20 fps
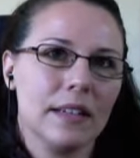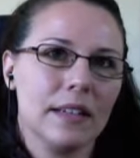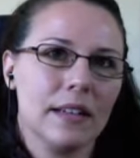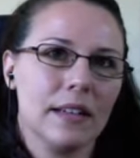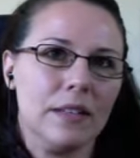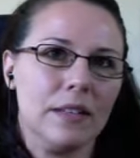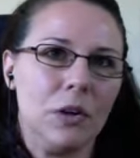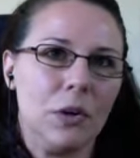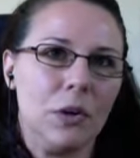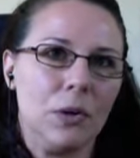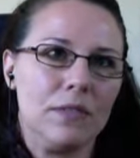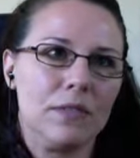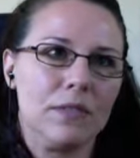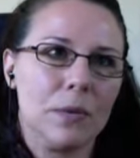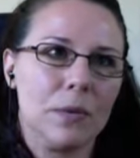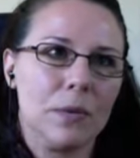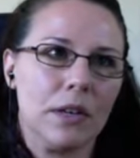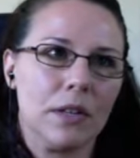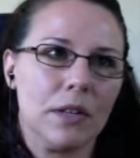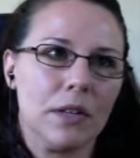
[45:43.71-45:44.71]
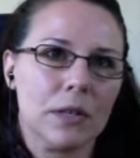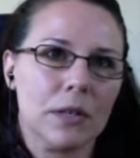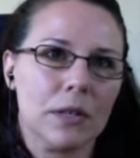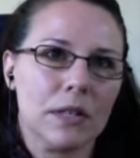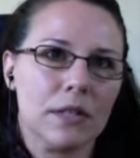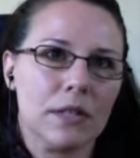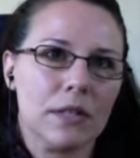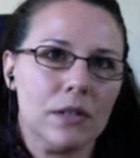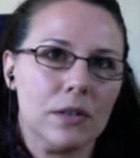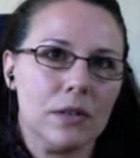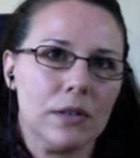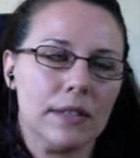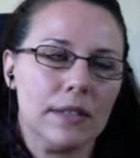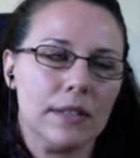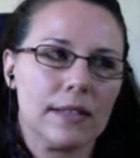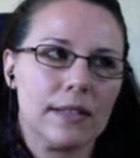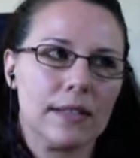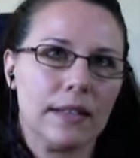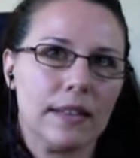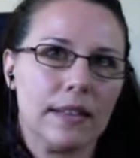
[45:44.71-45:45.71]
You know, and if someone else wants to do it,
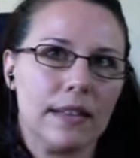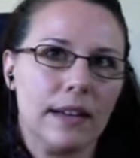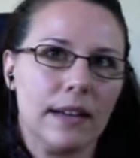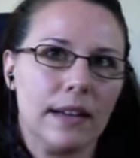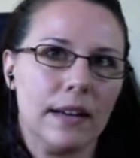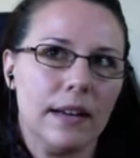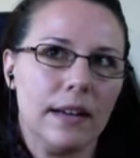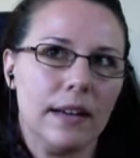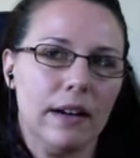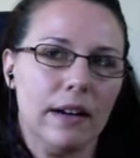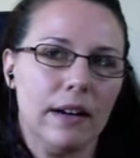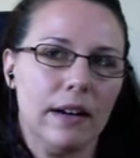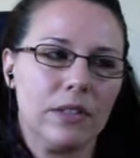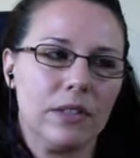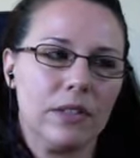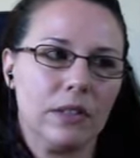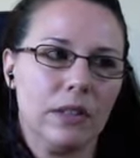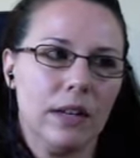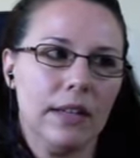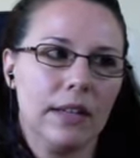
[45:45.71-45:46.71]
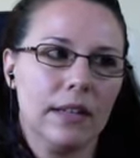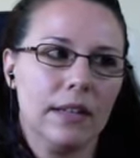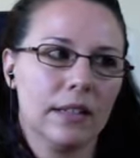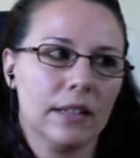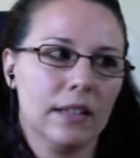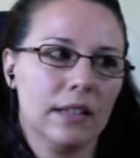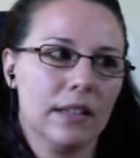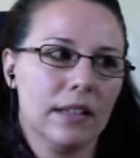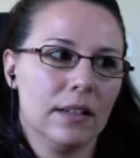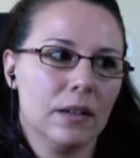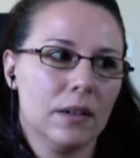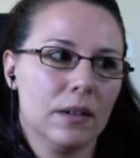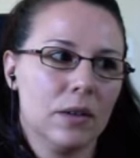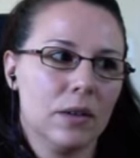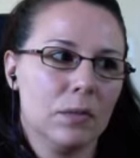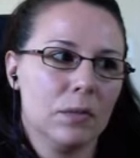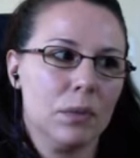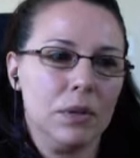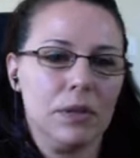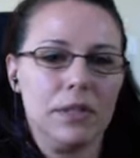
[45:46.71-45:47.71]
it's like they kind of have to like
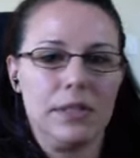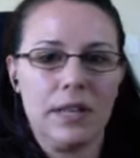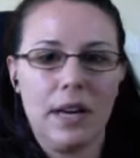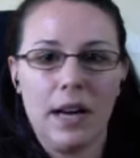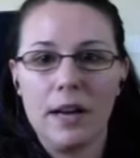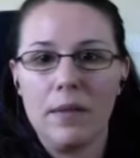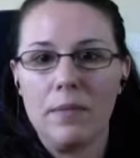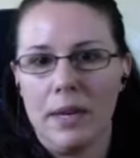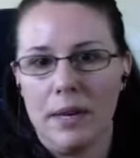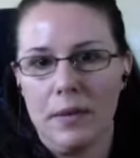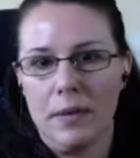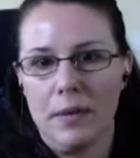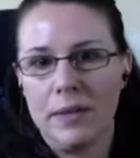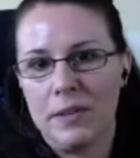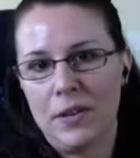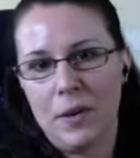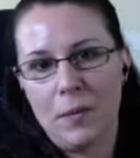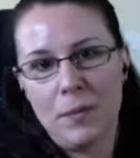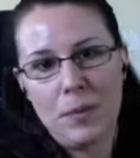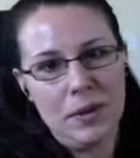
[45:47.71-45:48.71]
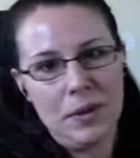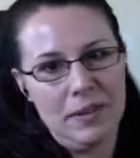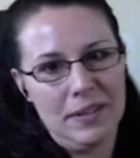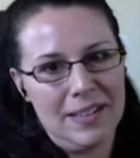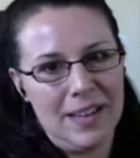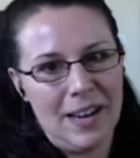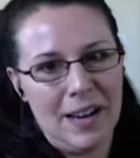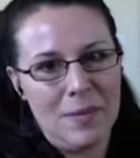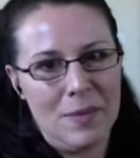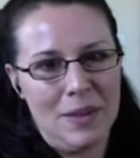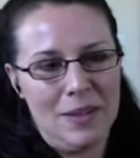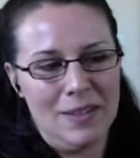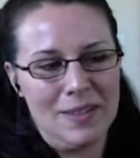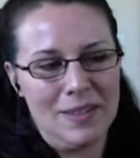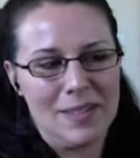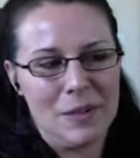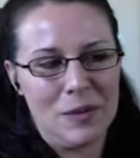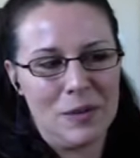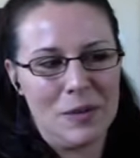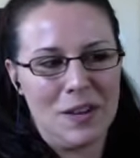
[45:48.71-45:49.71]
put the time in, but they're not putting the time in,
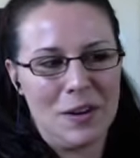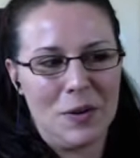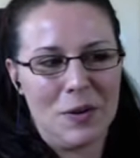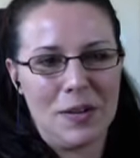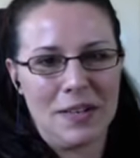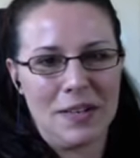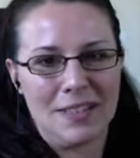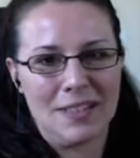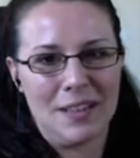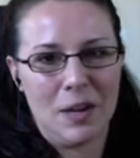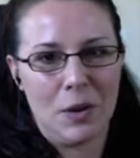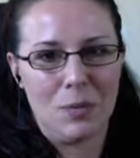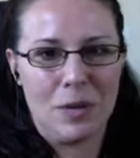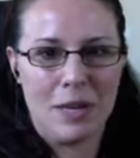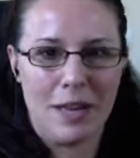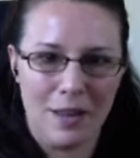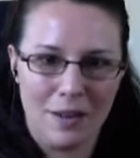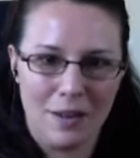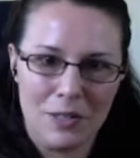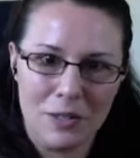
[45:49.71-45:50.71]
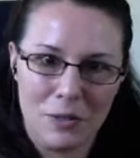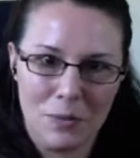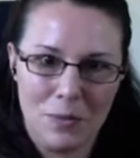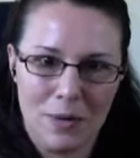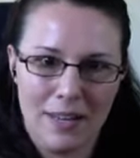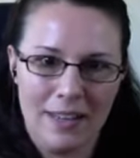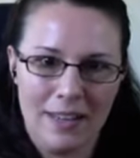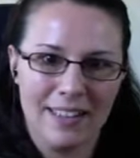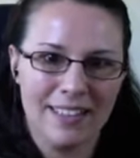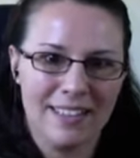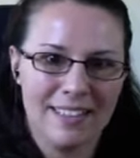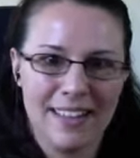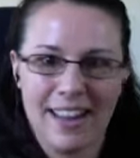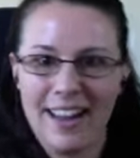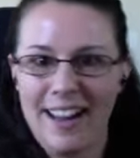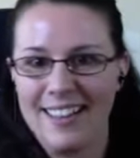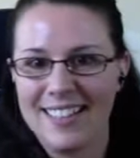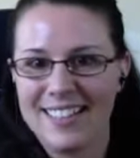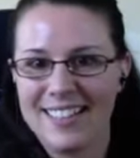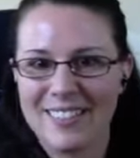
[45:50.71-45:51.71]
so they don't get to tell me how to do my
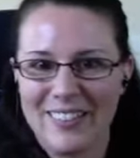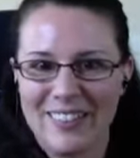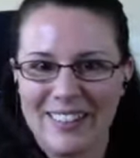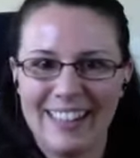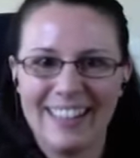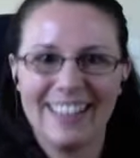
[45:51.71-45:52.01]
task, right?